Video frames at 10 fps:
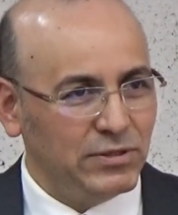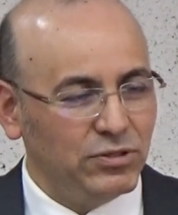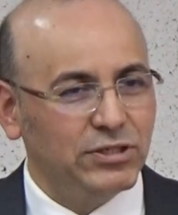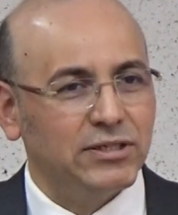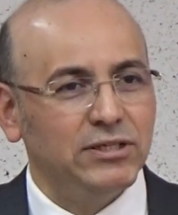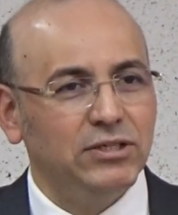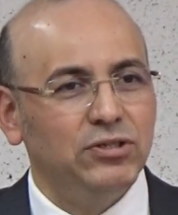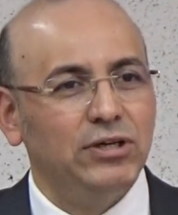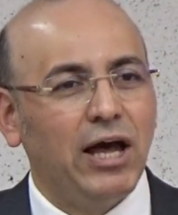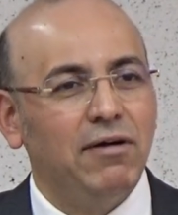You just need
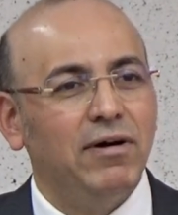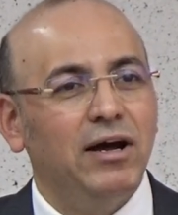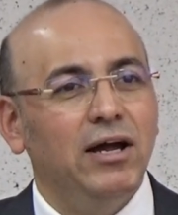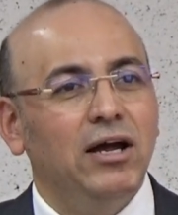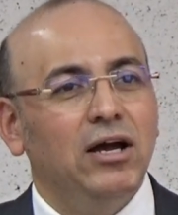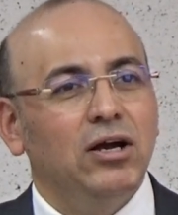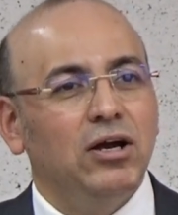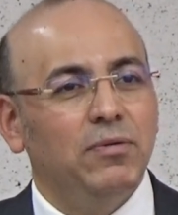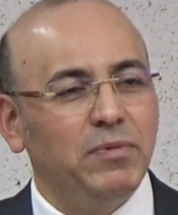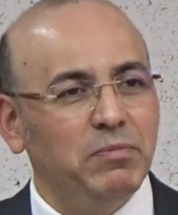to have a
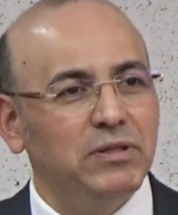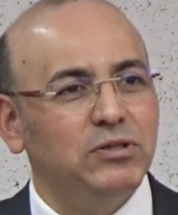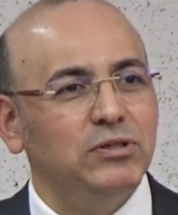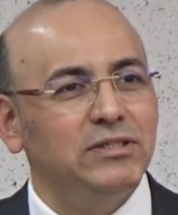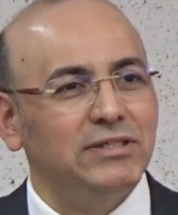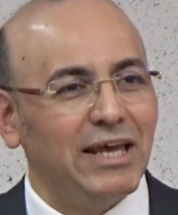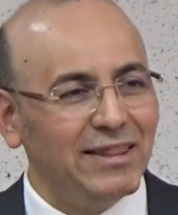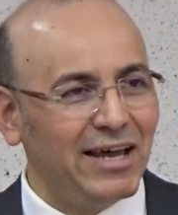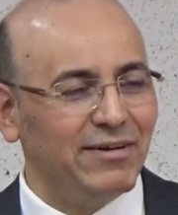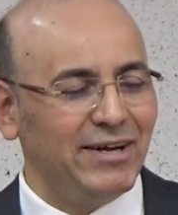commitment to
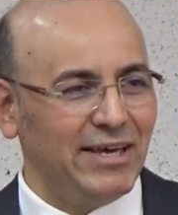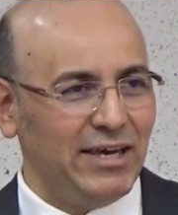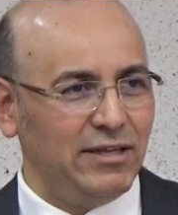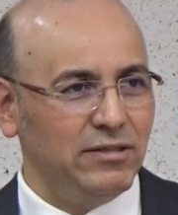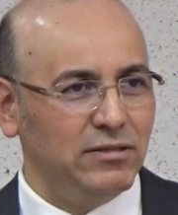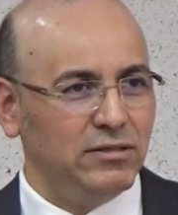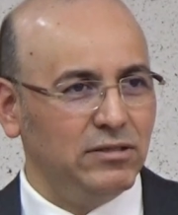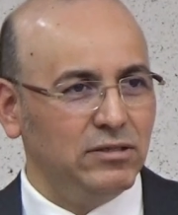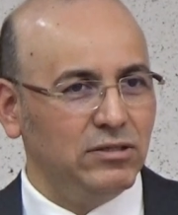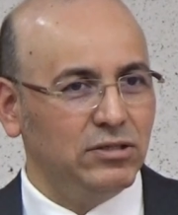stand up again
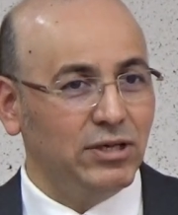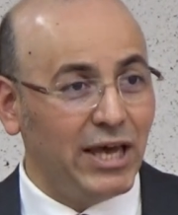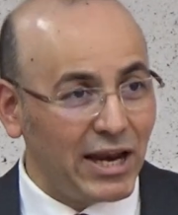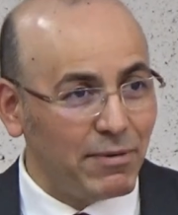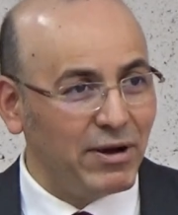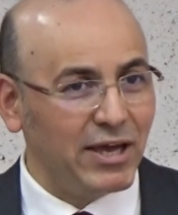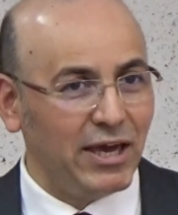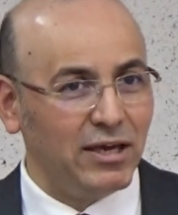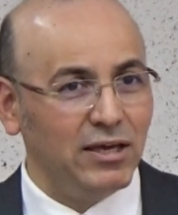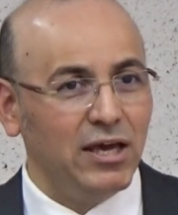to get up
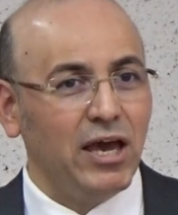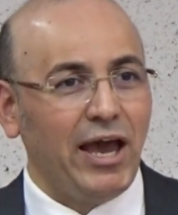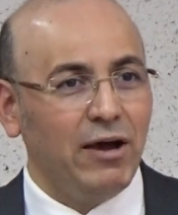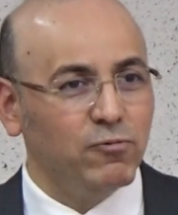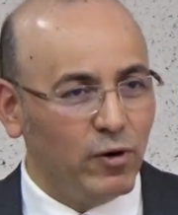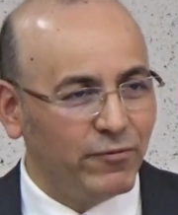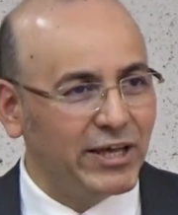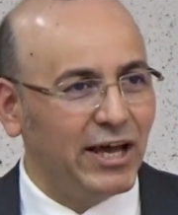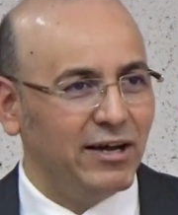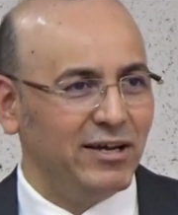again and walk with
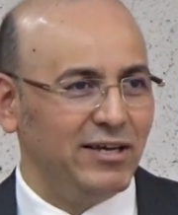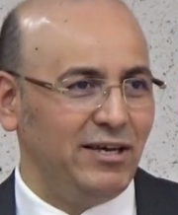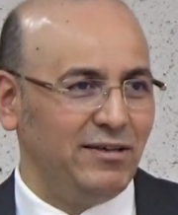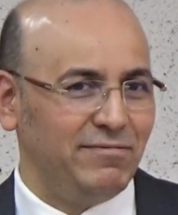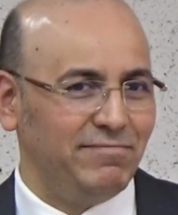God again.